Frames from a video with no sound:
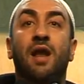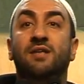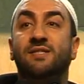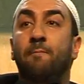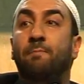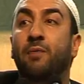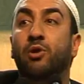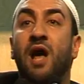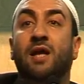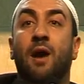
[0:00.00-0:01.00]
Some
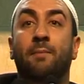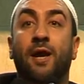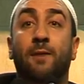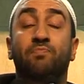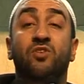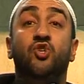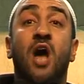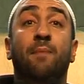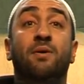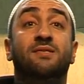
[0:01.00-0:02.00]
people are coming.
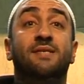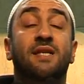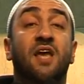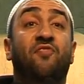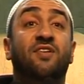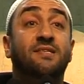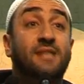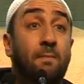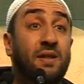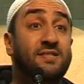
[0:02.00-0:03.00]
Jabir said, if it
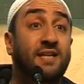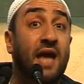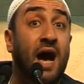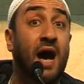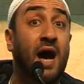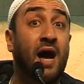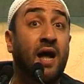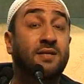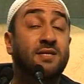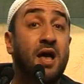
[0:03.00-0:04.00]
is Ibn
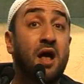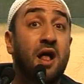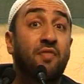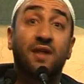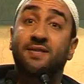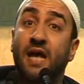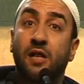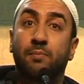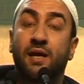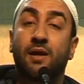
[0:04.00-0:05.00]
Ziyad, then
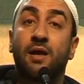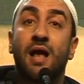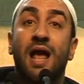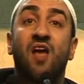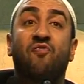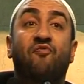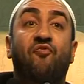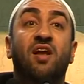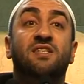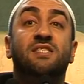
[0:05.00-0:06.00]
tell me.
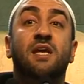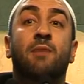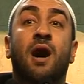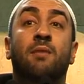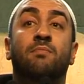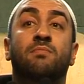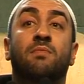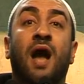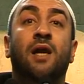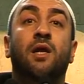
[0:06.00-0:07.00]
If it's
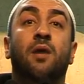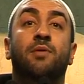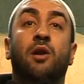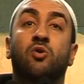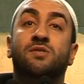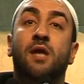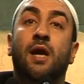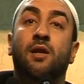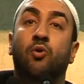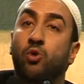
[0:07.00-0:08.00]
Imam Ali ibn
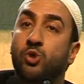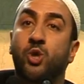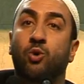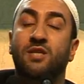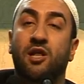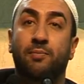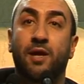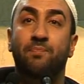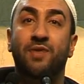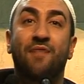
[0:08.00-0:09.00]
al-Hussein, also tell
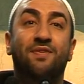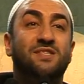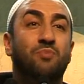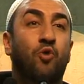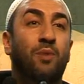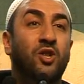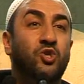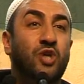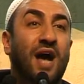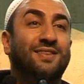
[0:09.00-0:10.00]
me. At this
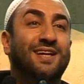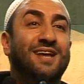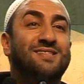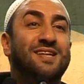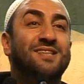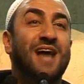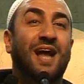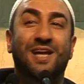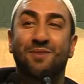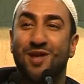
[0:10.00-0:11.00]
moment, Atiyya said it's
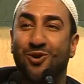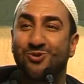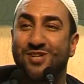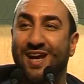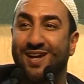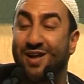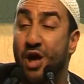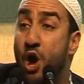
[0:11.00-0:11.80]
Ali ibn al-Hussein.